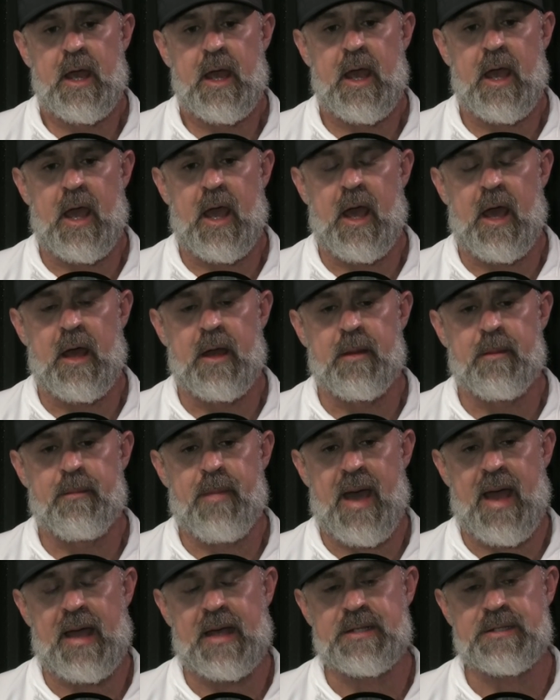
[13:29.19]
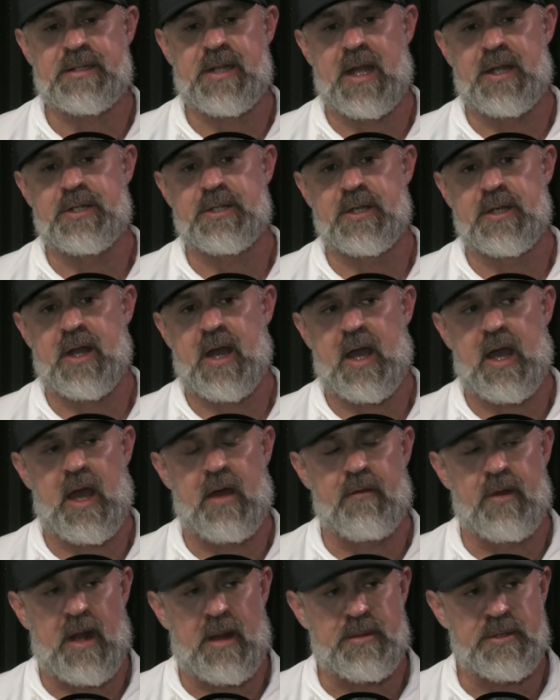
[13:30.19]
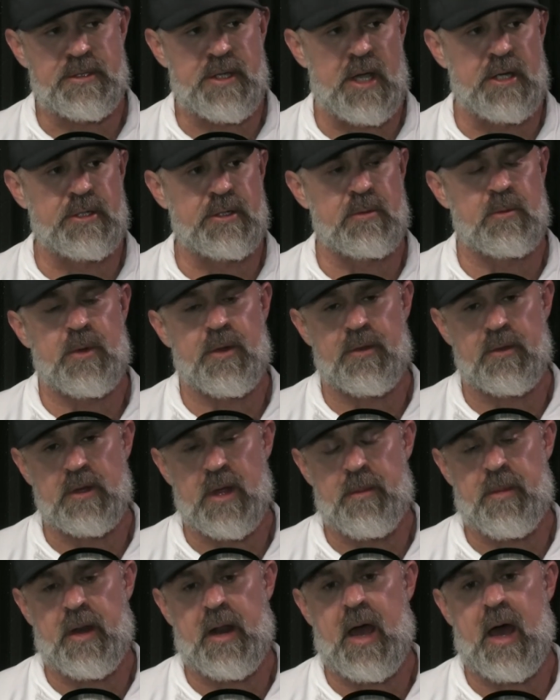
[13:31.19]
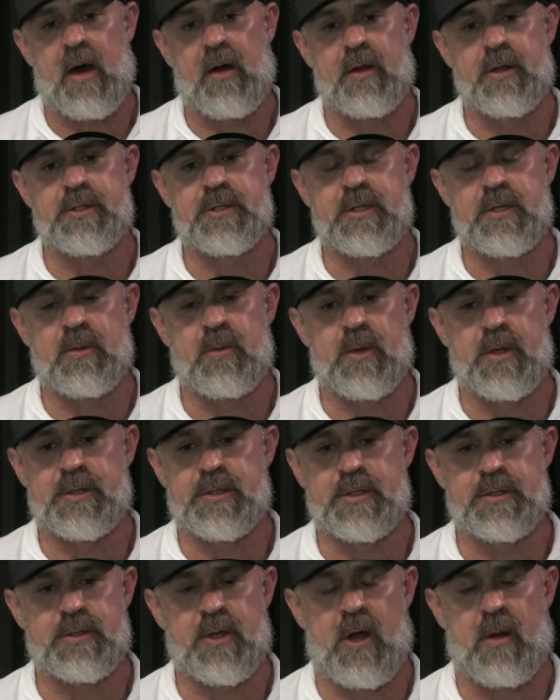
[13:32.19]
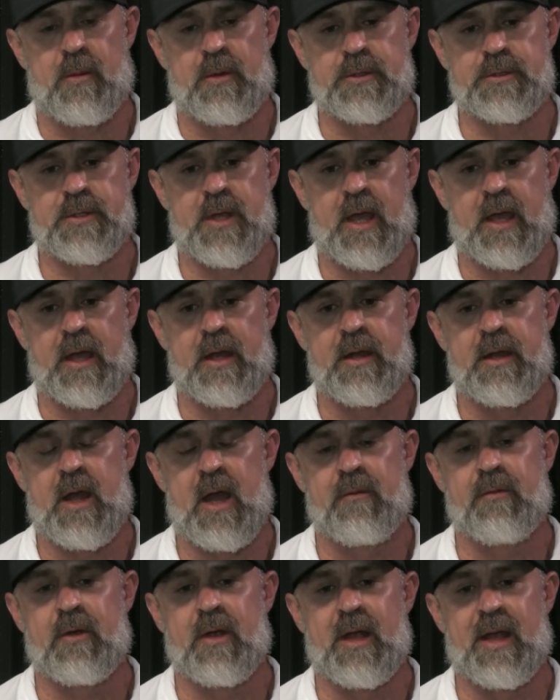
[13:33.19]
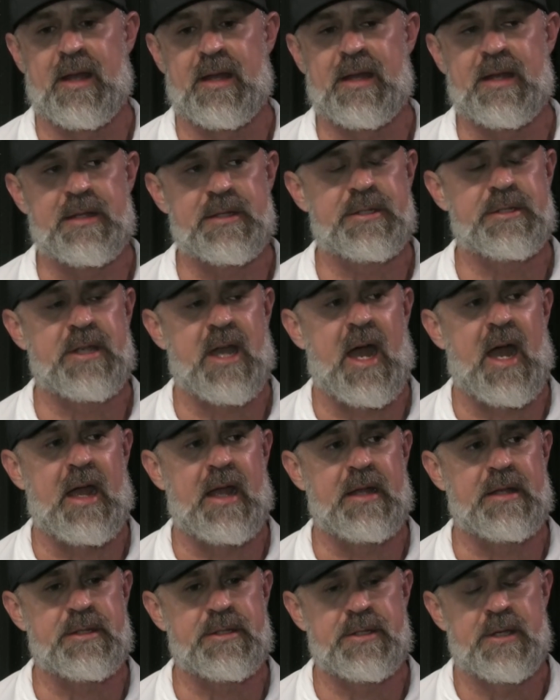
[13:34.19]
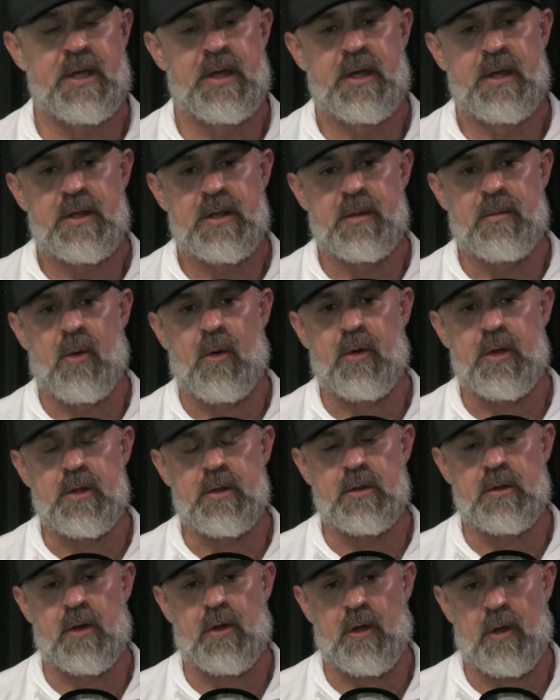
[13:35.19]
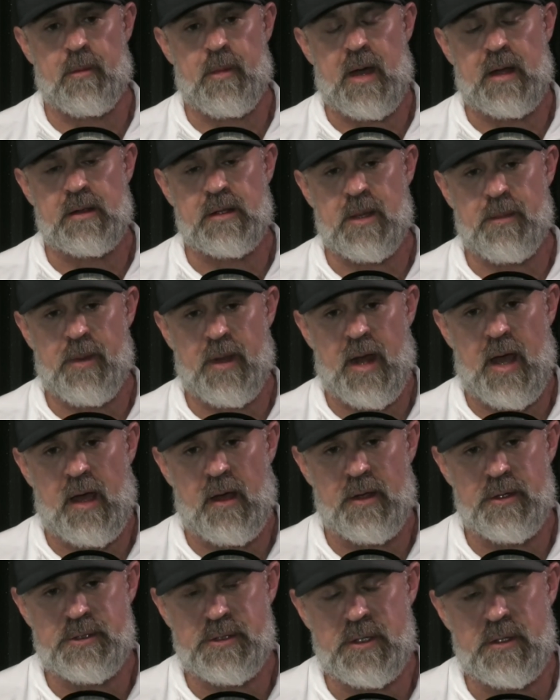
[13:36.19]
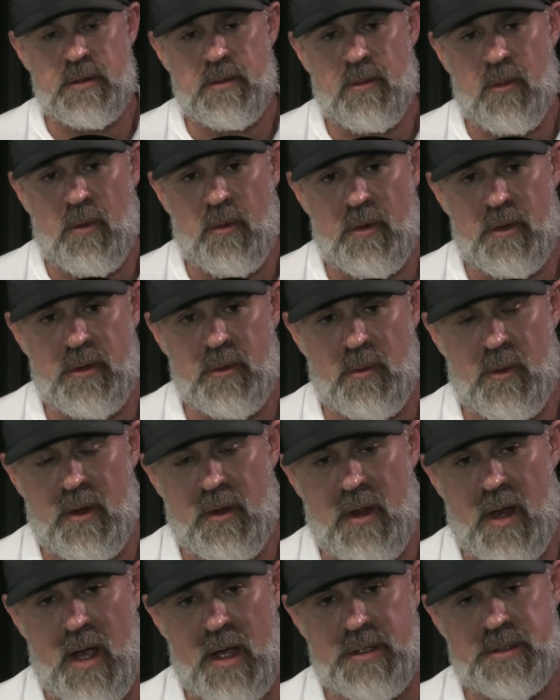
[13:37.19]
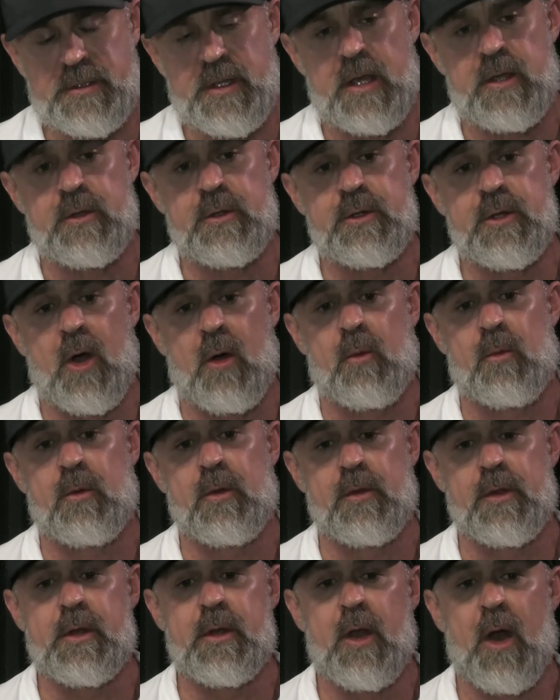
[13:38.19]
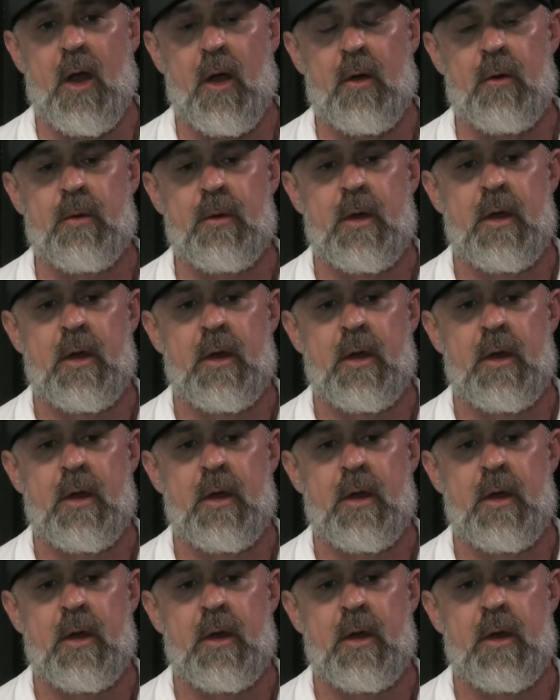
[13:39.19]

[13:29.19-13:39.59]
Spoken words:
And by extension, I have an obsession with lipidology, which is almost like a never-ending science. The more you learn about lipidology, the more you realize that you don't really know.